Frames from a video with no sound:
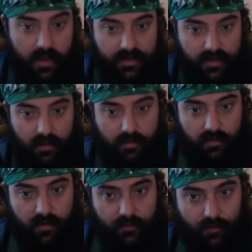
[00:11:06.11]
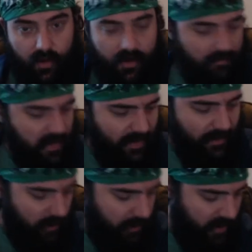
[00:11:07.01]
So looking forward. I've played a
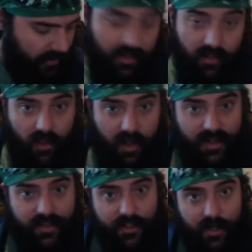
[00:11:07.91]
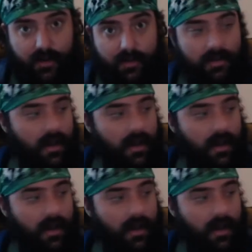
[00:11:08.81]
little bit of it. Long intro.